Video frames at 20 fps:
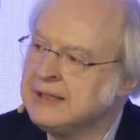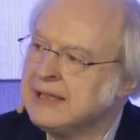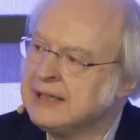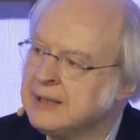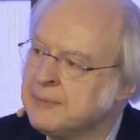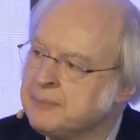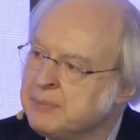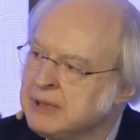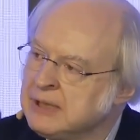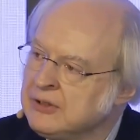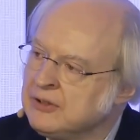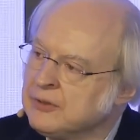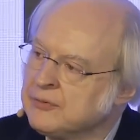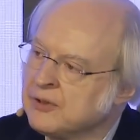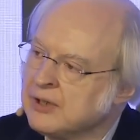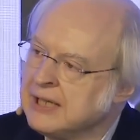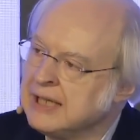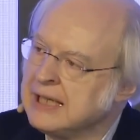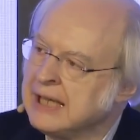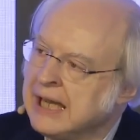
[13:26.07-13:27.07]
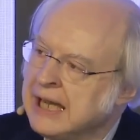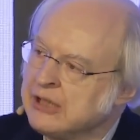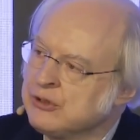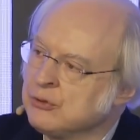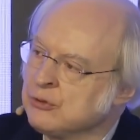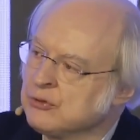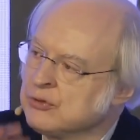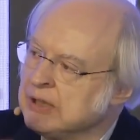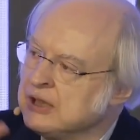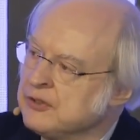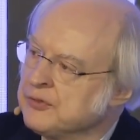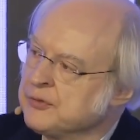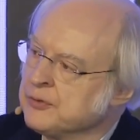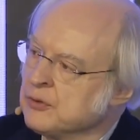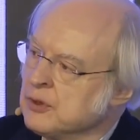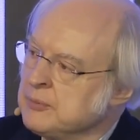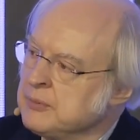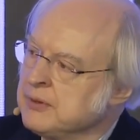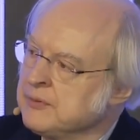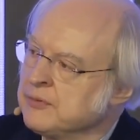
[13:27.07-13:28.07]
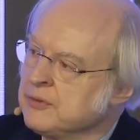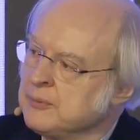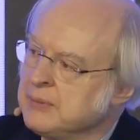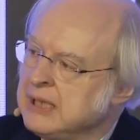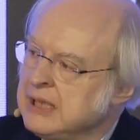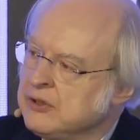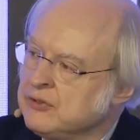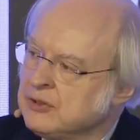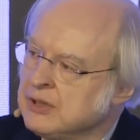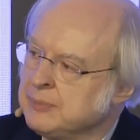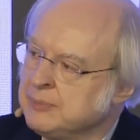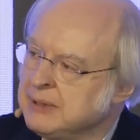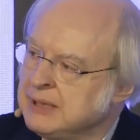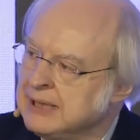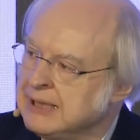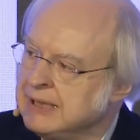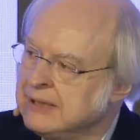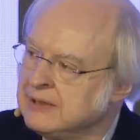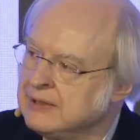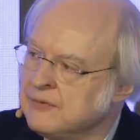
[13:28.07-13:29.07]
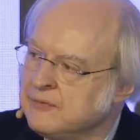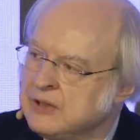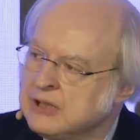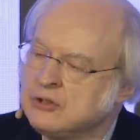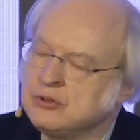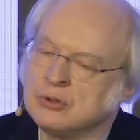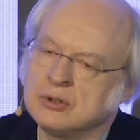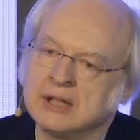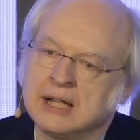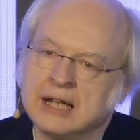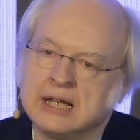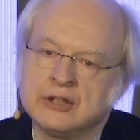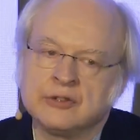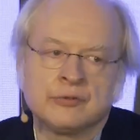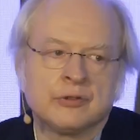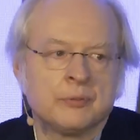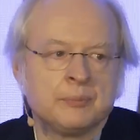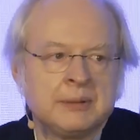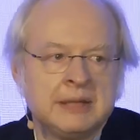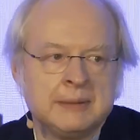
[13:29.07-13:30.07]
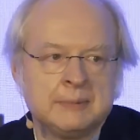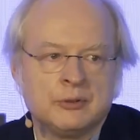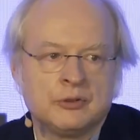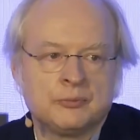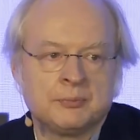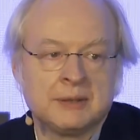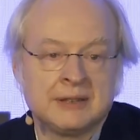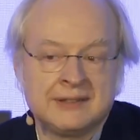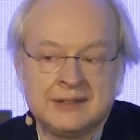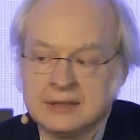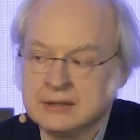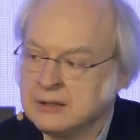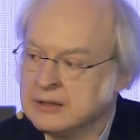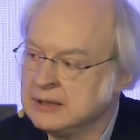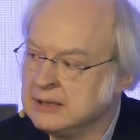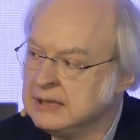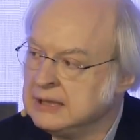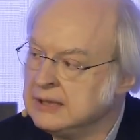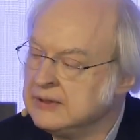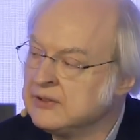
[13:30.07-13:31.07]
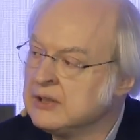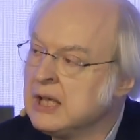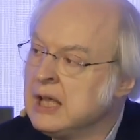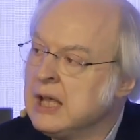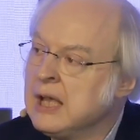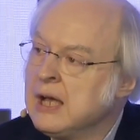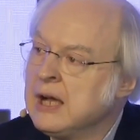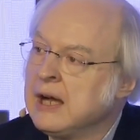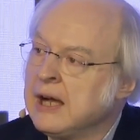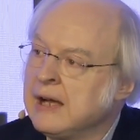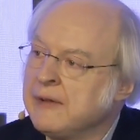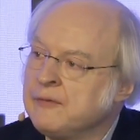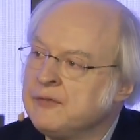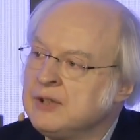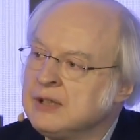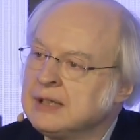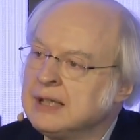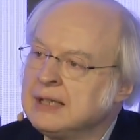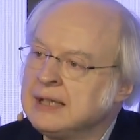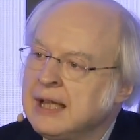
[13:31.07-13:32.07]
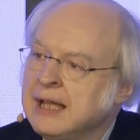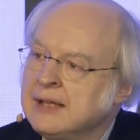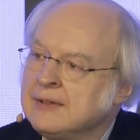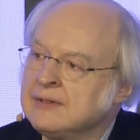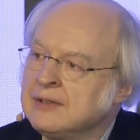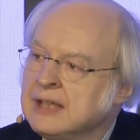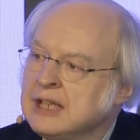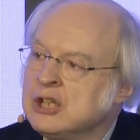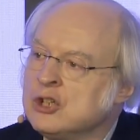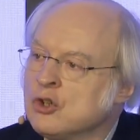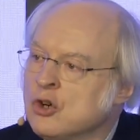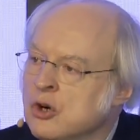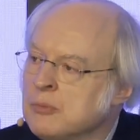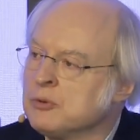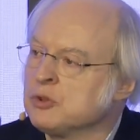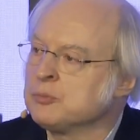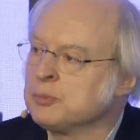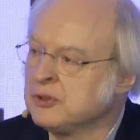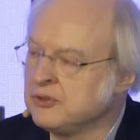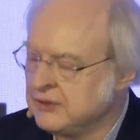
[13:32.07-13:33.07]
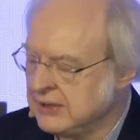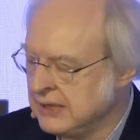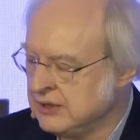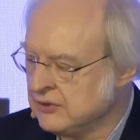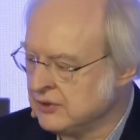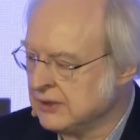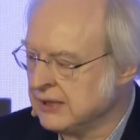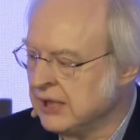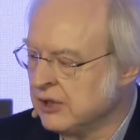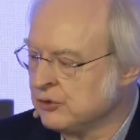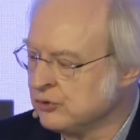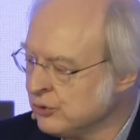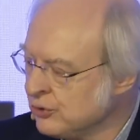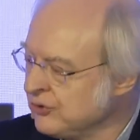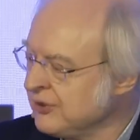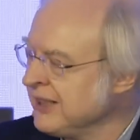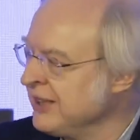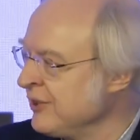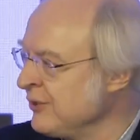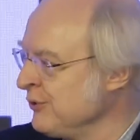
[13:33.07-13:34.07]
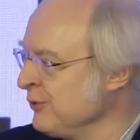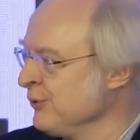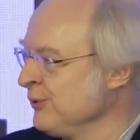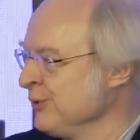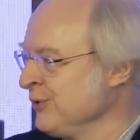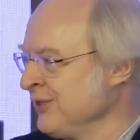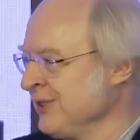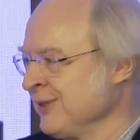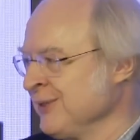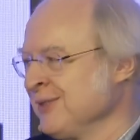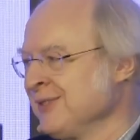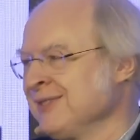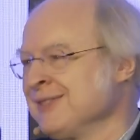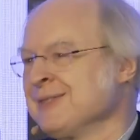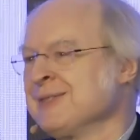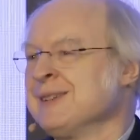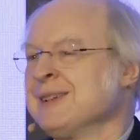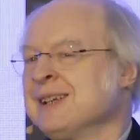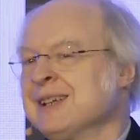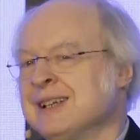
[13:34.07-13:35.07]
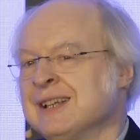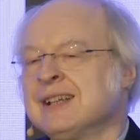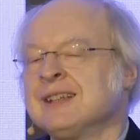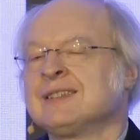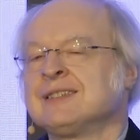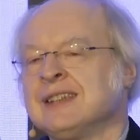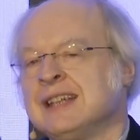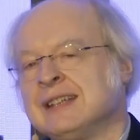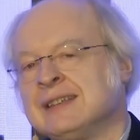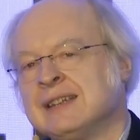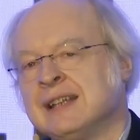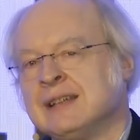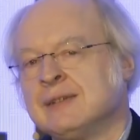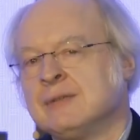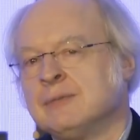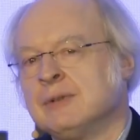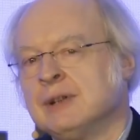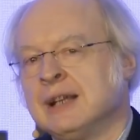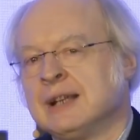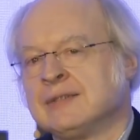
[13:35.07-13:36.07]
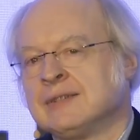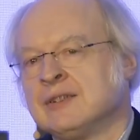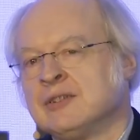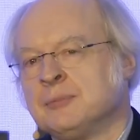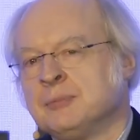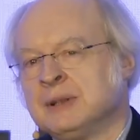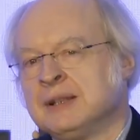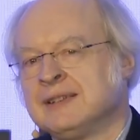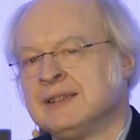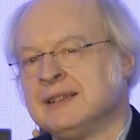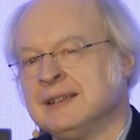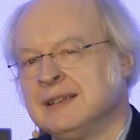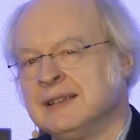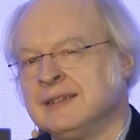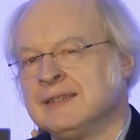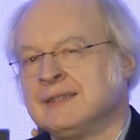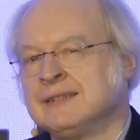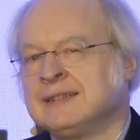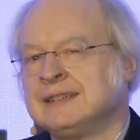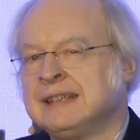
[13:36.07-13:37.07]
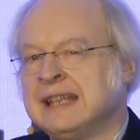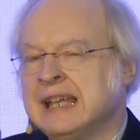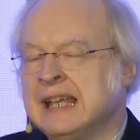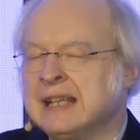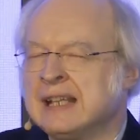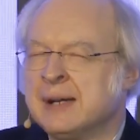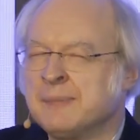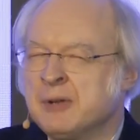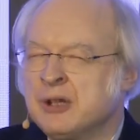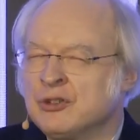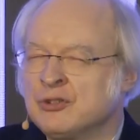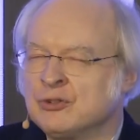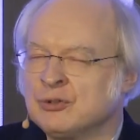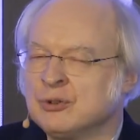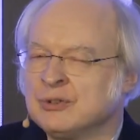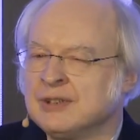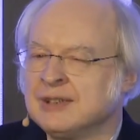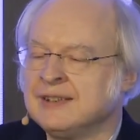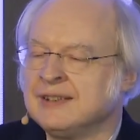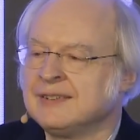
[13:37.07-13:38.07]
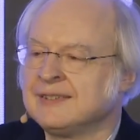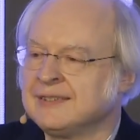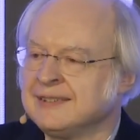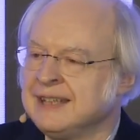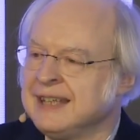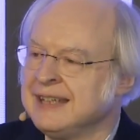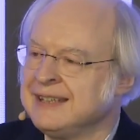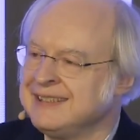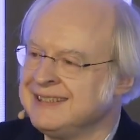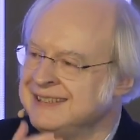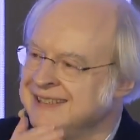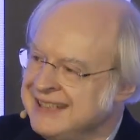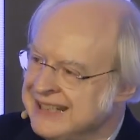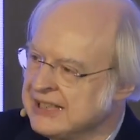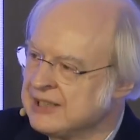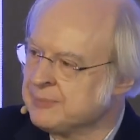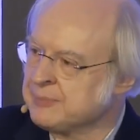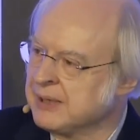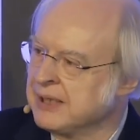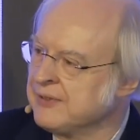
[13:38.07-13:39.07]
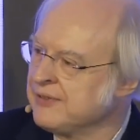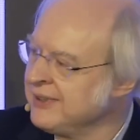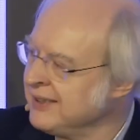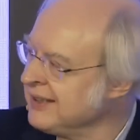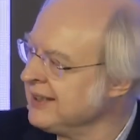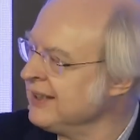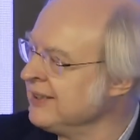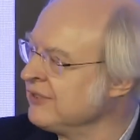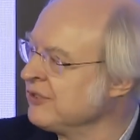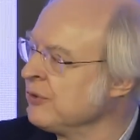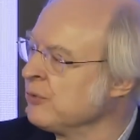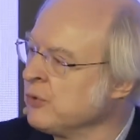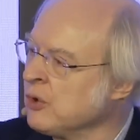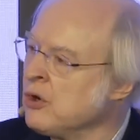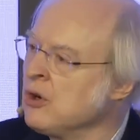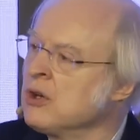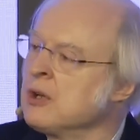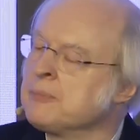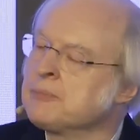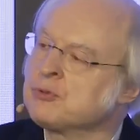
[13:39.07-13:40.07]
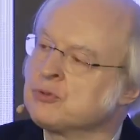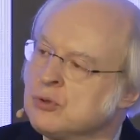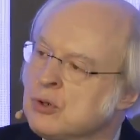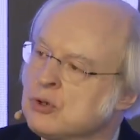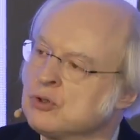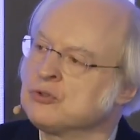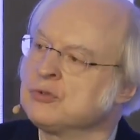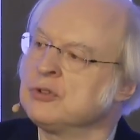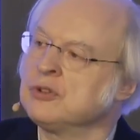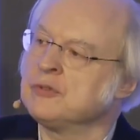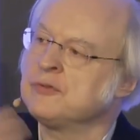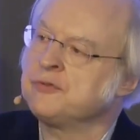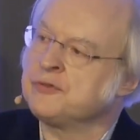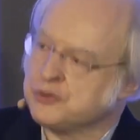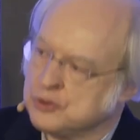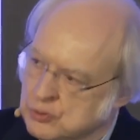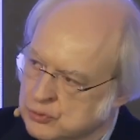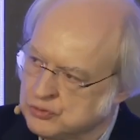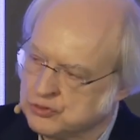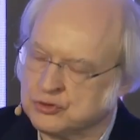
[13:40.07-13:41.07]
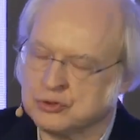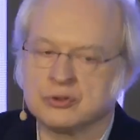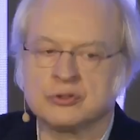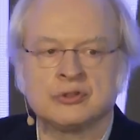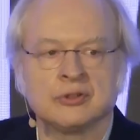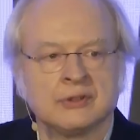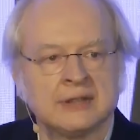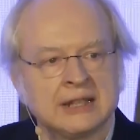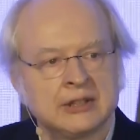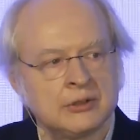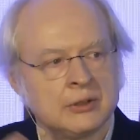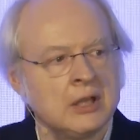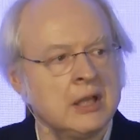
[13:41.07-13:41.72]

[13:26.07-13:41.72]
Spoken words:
that the ability for AI to transform information and be individualized for people's particular needs, I feel that has enormous potential. Now, I should say that you sort of said that accessibility is dead. I'm not sure that it's dead yet, but I think it's the wrong approach for the future. So that's